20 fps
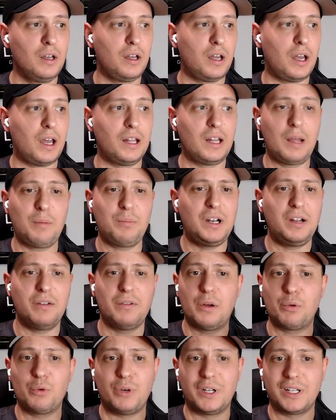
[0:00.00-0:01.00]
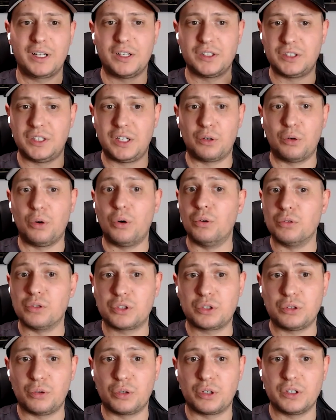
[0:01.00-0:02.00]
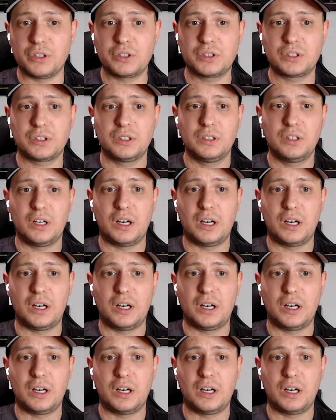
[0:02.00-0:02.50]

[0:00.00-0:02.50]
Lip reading: And I believe everyone has their own stories.